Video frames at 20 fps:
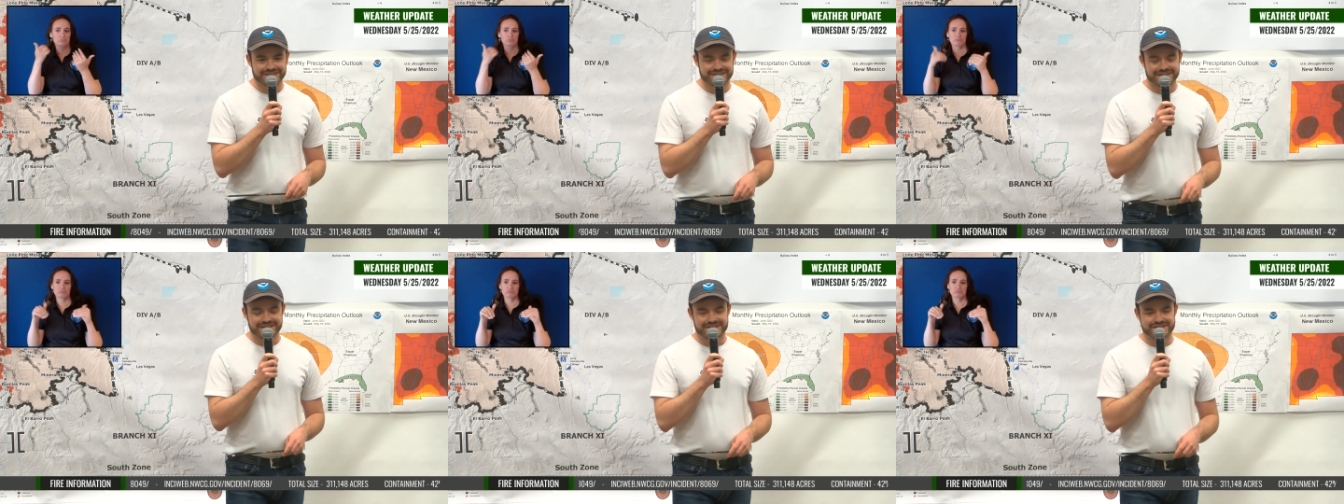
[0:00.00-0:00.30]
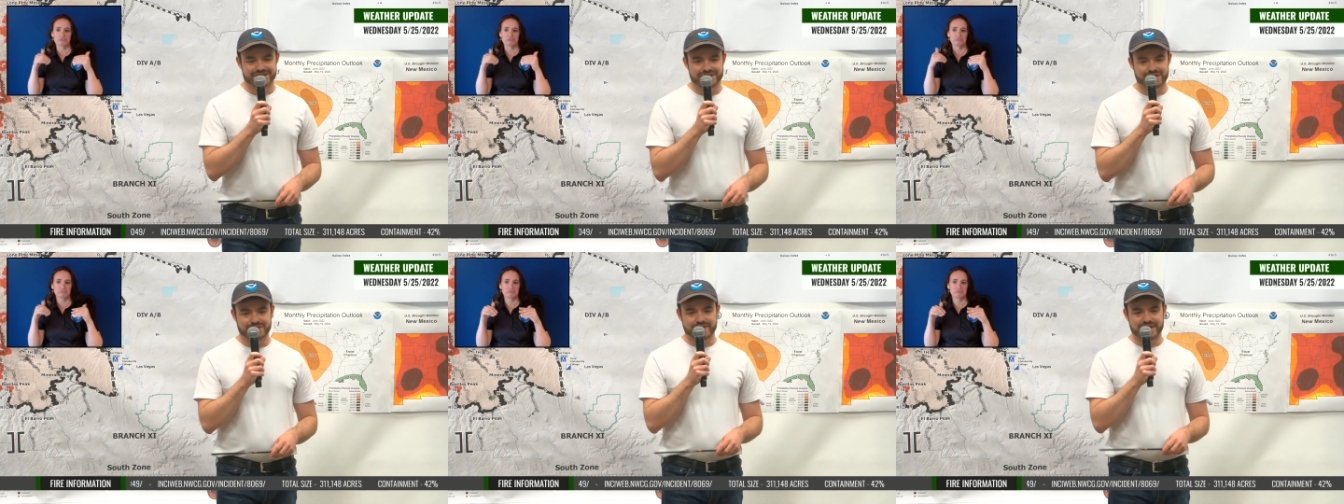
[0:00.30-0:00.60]

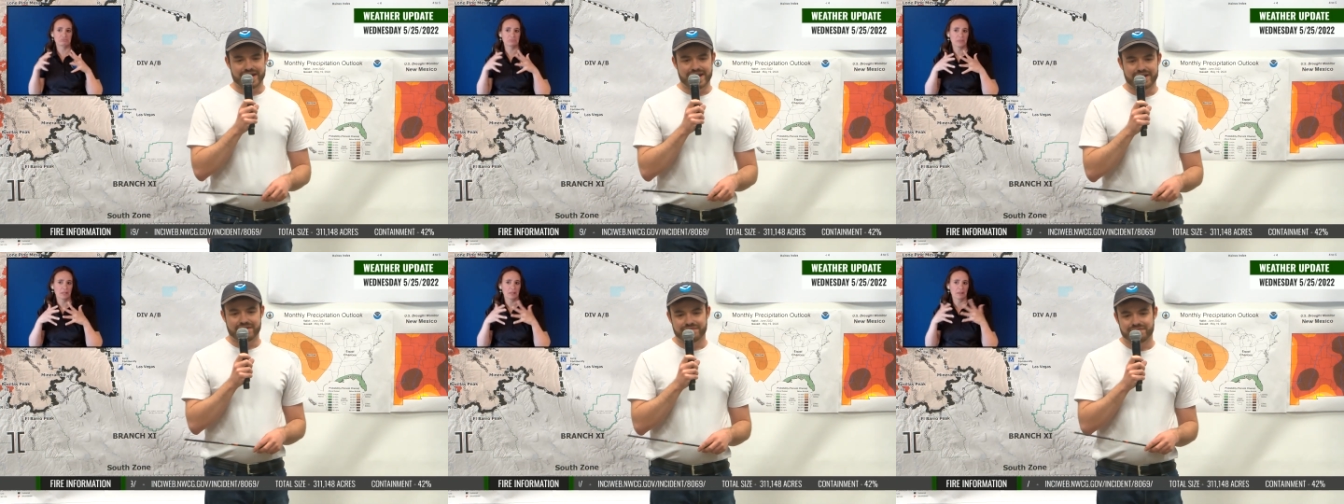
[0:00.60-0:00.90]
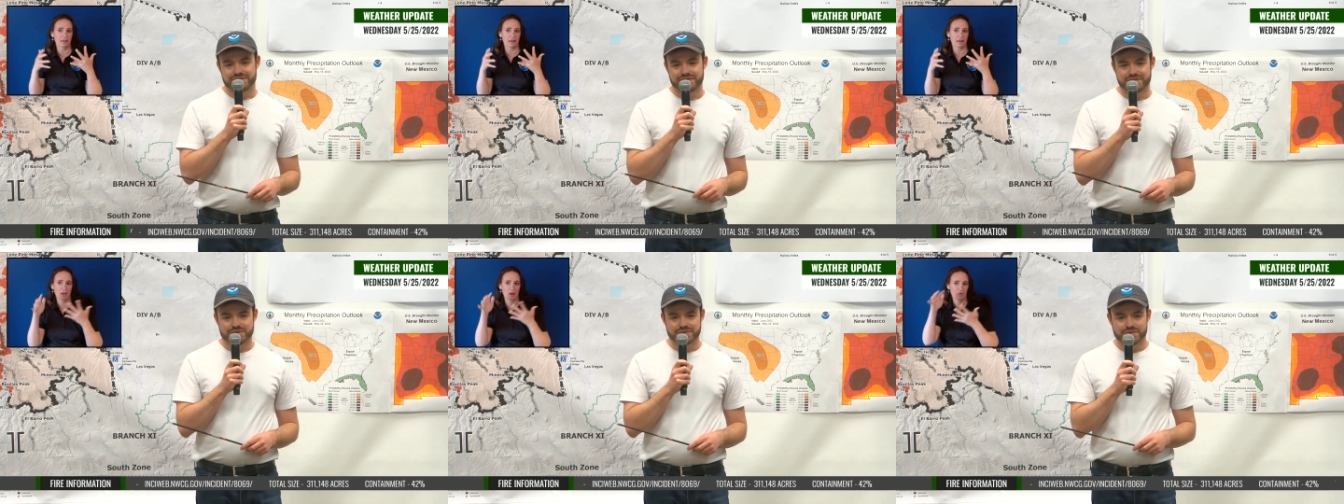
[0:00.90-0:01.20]
So, we had a
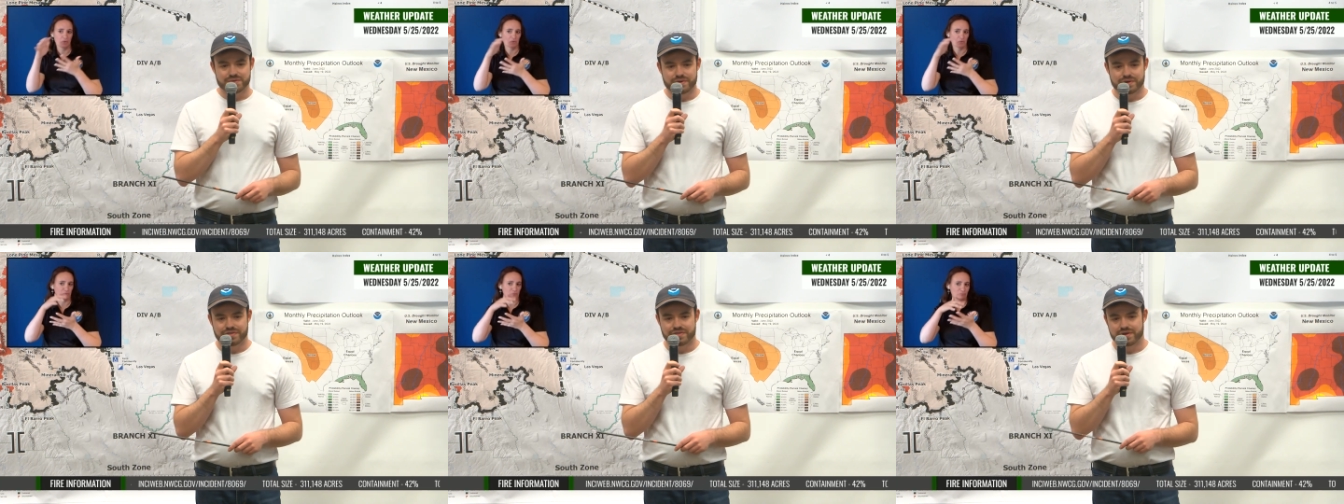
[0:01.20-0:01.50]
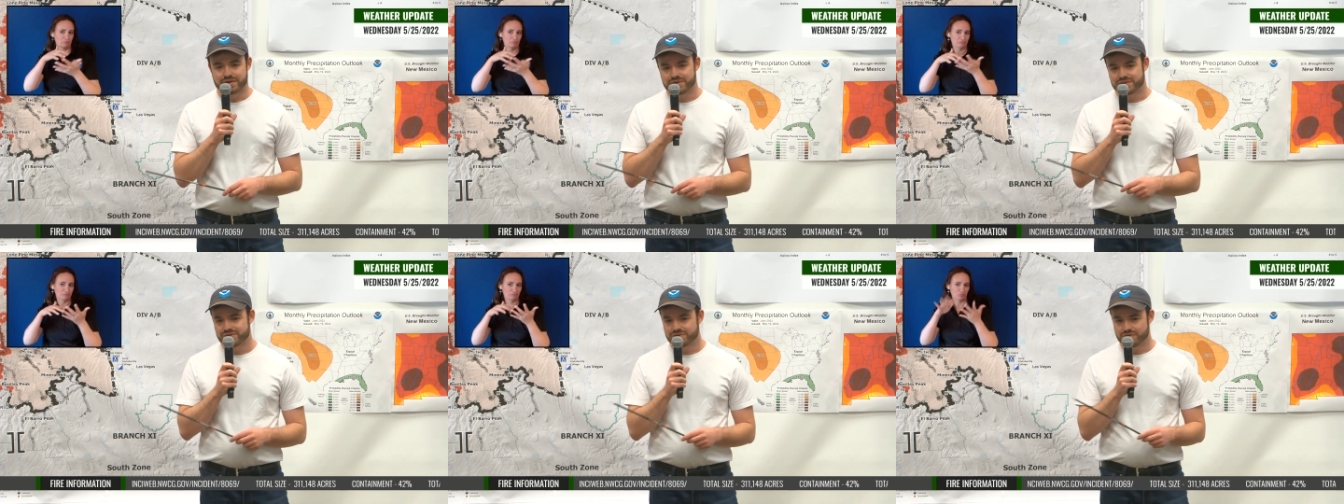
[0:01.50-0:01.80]
few
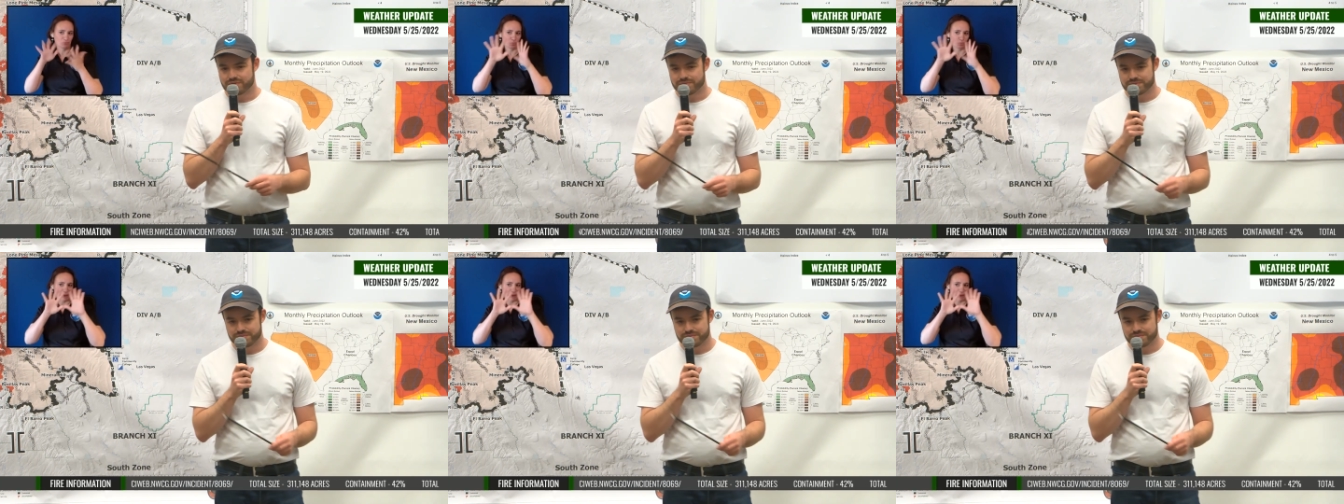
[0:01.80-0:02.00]
thunderstorms